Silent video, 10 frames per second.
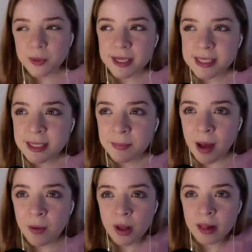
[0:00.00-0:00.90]
is it
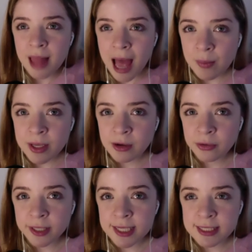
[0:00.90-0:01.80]
about allowing
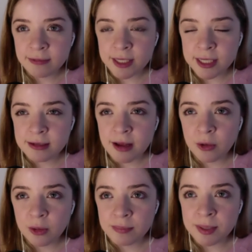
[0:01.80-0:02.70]
creativity to not
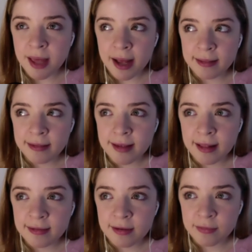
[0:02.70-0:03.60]
only be that
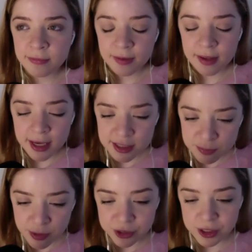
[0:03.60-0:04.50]
sense of
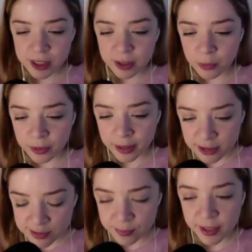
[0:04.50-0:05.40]
expression or
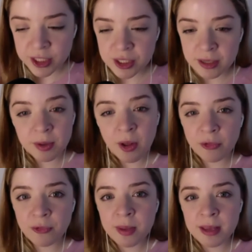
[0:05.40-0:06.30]
inspiration, but
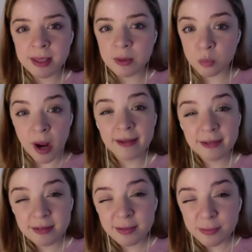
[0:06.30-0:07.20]
also maybe
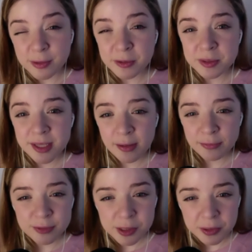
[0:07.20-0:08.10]
rest for
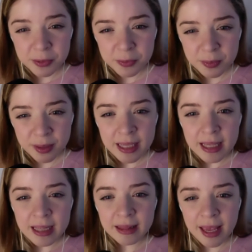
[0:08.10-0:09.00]
yourself too?
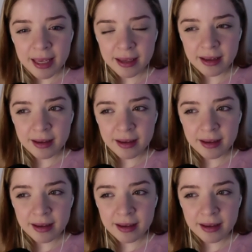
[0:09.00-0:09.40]
Like,